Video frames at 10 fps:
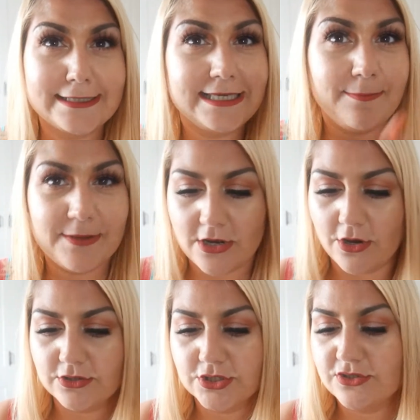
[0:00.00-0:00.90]
keep it
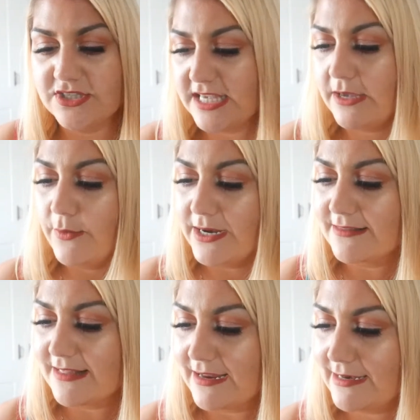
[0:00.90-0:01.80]
on to see what
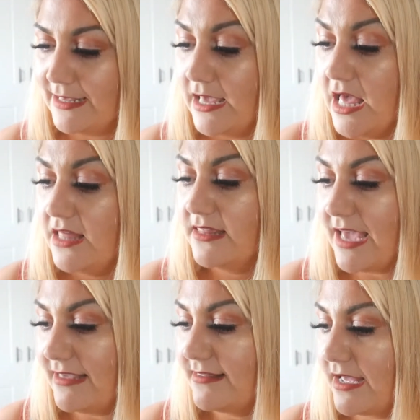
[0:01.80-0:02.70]
exactly the
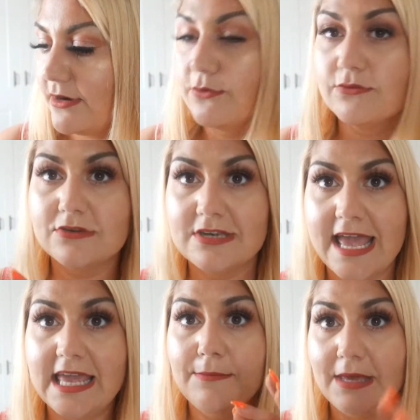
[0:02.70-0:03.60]
eyeshadow
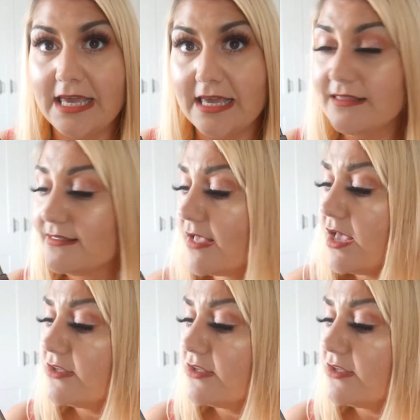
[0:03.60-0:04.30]
name is.